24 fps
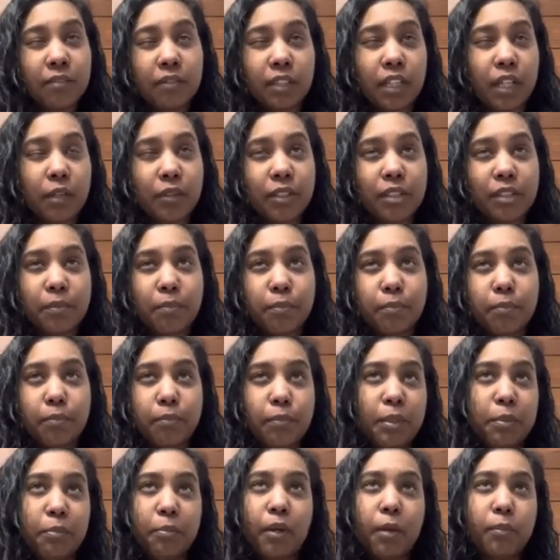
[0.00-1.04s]
Now it
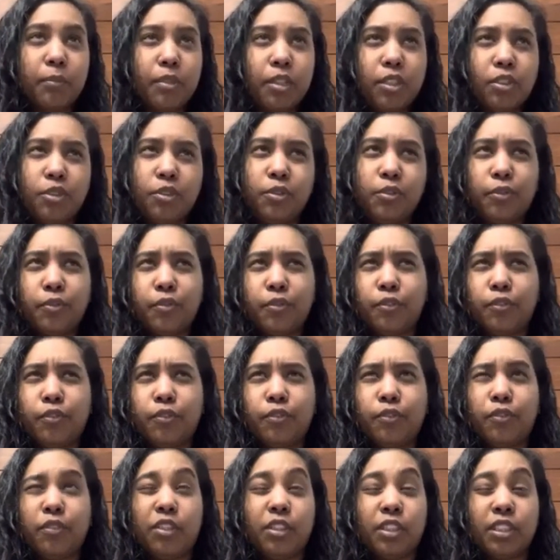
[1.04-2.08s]
bumped up to
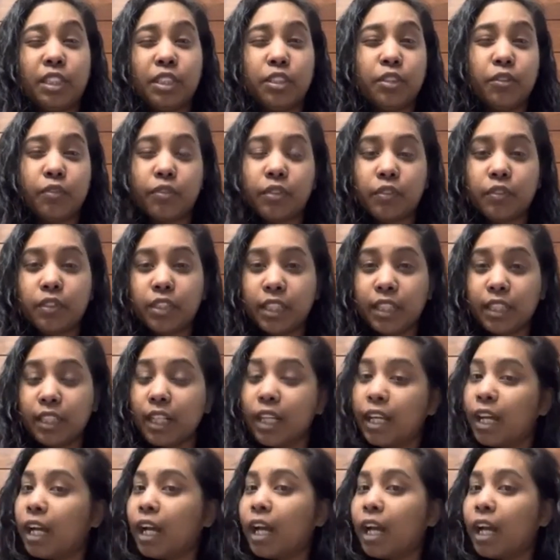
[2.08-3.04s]
13 or 15.